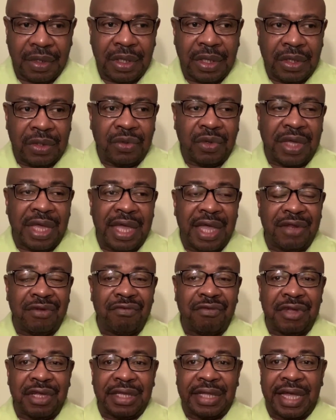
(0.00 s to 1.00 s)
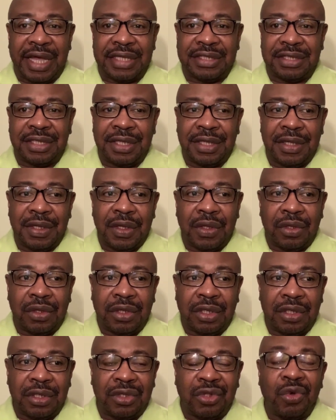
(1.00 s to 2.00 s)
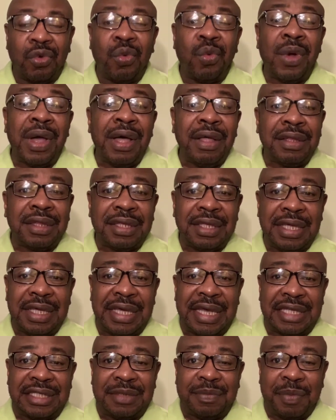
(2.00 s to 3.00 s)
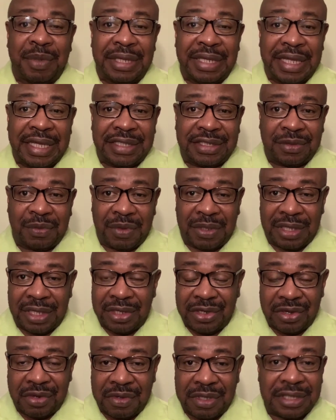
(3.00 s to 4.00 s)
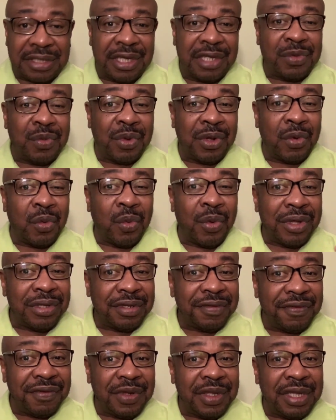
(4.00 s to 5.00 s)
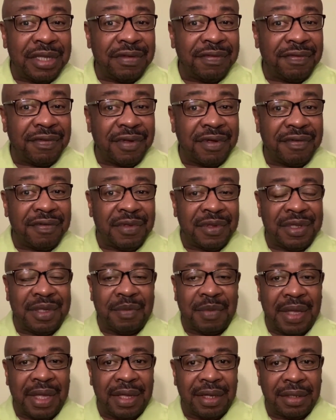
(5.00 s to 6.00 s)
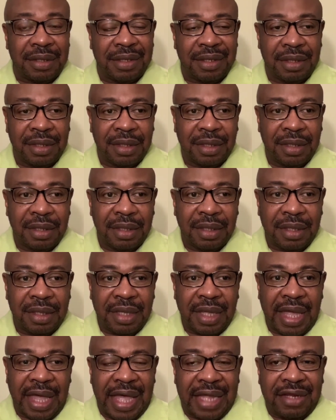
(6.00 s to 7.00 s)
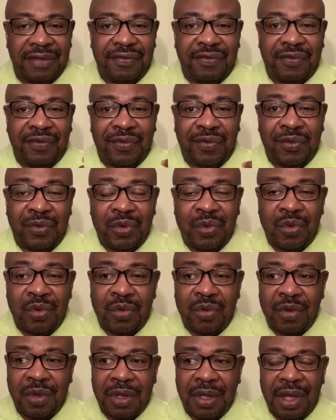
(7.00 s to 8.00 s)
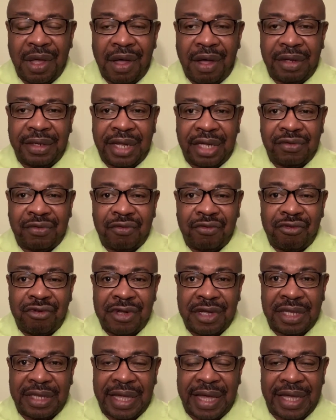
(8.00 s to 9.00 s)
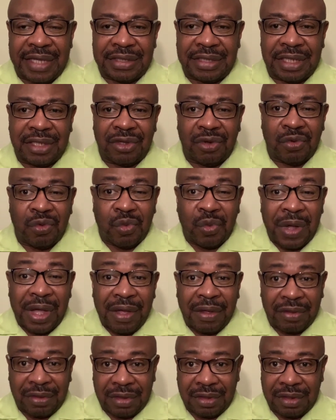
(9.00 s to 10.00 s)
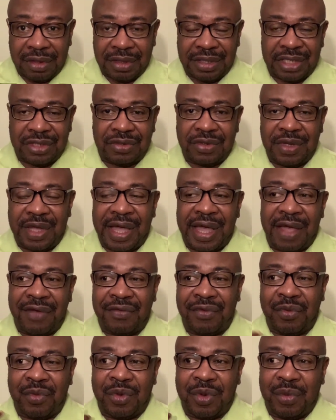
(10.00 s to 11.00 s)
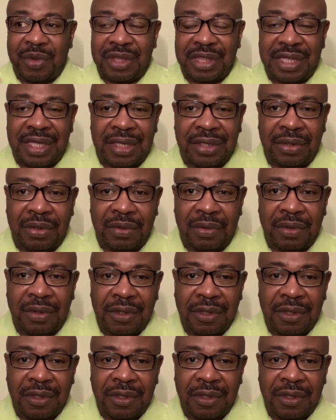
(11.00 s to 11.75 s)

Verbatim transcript: You can't realize the, the wealth he has placed within you. He said, we're wonderfully and fearfully made. And if you are not realizing the wealth that you have within you,